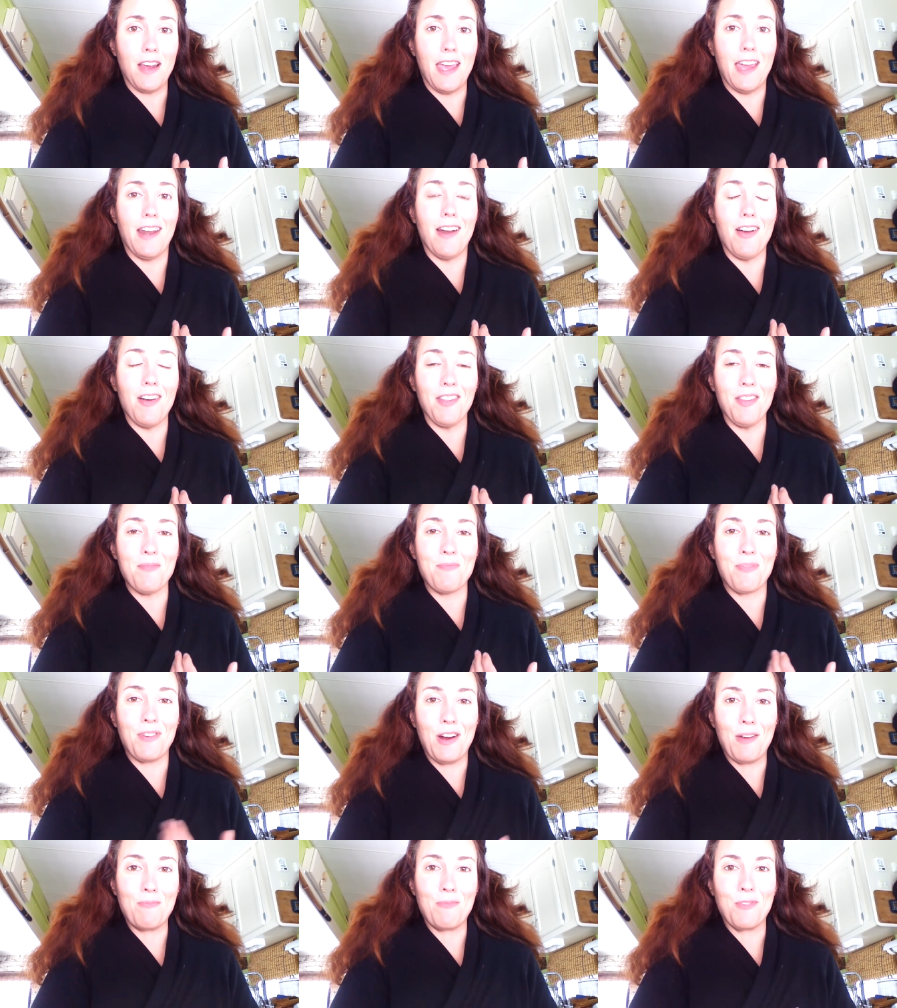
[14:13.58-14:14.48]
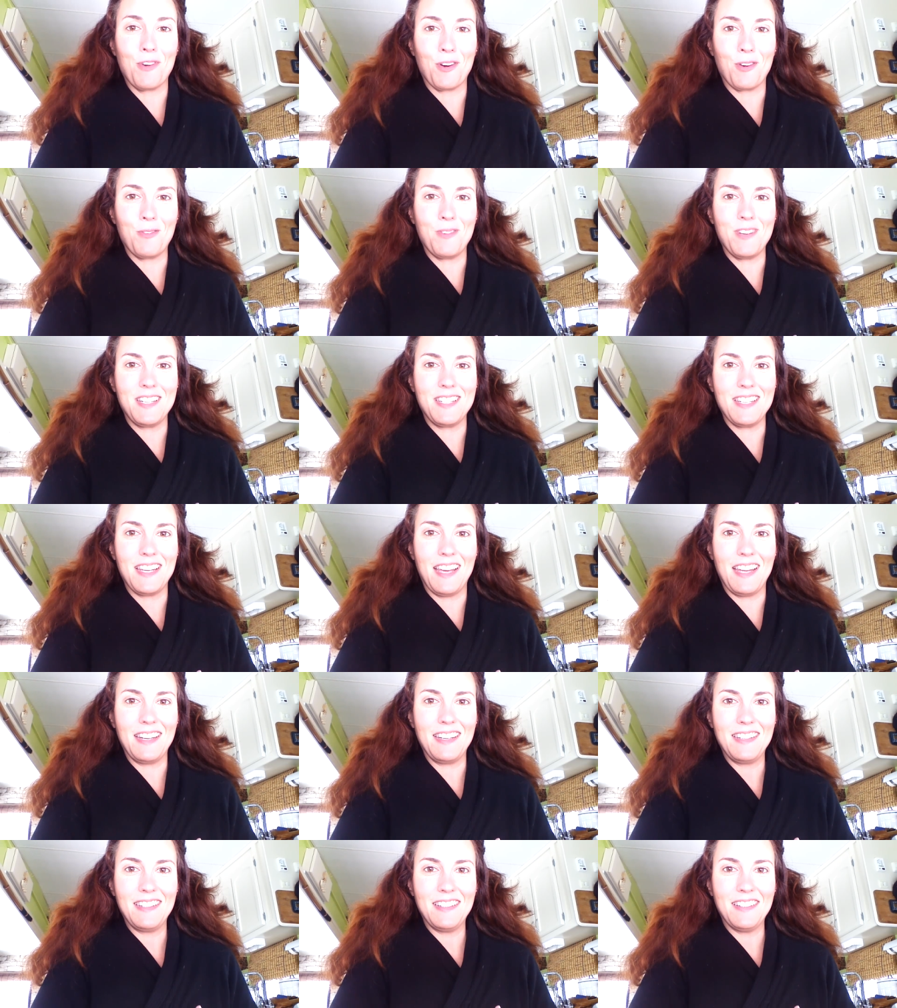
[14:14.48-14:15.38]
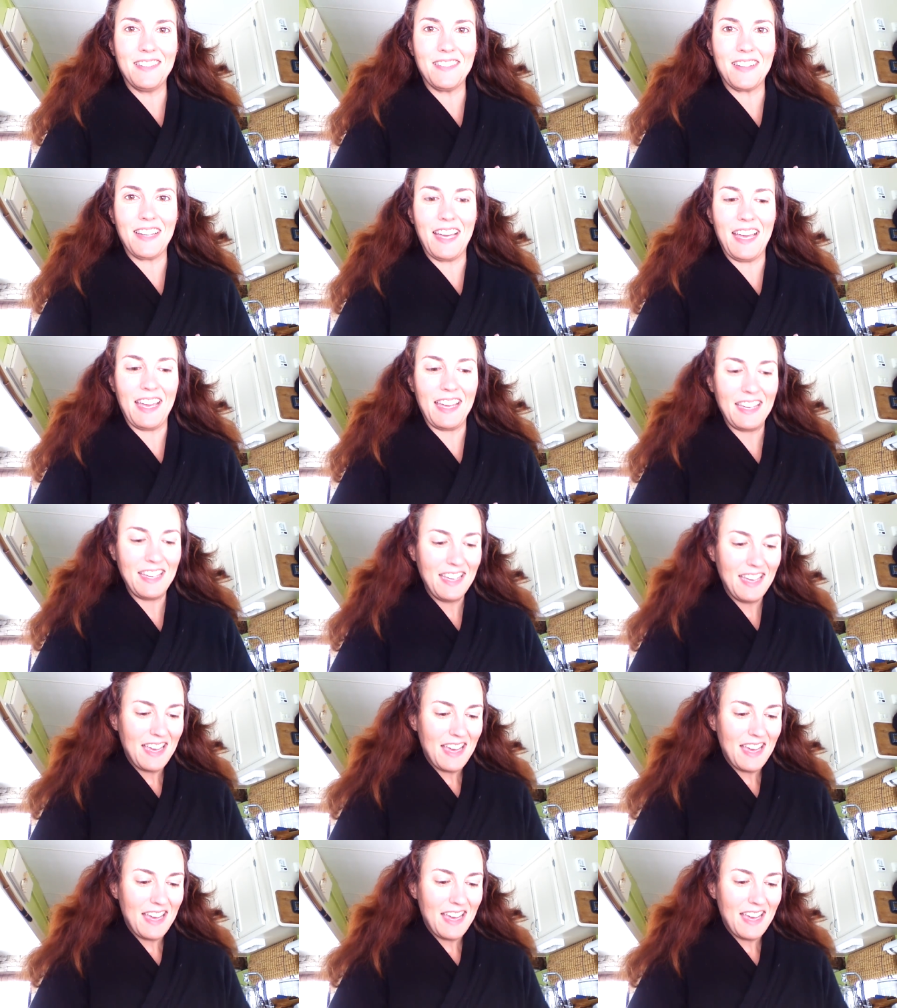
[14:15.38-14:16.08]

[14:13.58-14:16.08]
and all the prep work we did, okay?